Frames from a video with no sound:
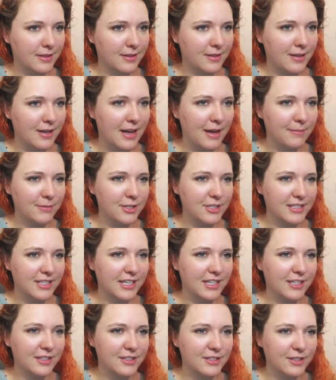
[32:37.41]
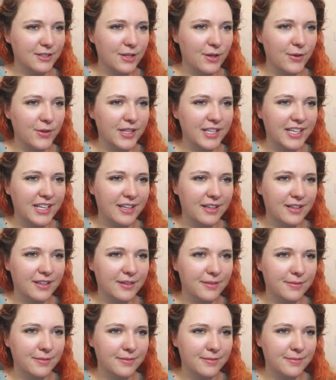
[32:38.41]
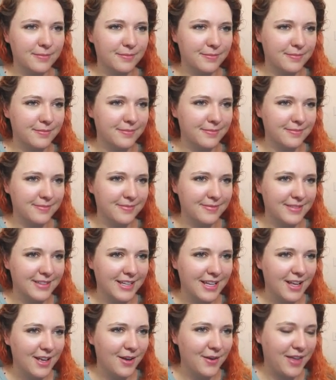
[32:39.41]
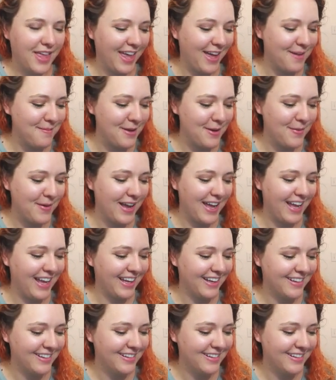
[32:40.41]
I'm just gonna slowly... Okay, on my way.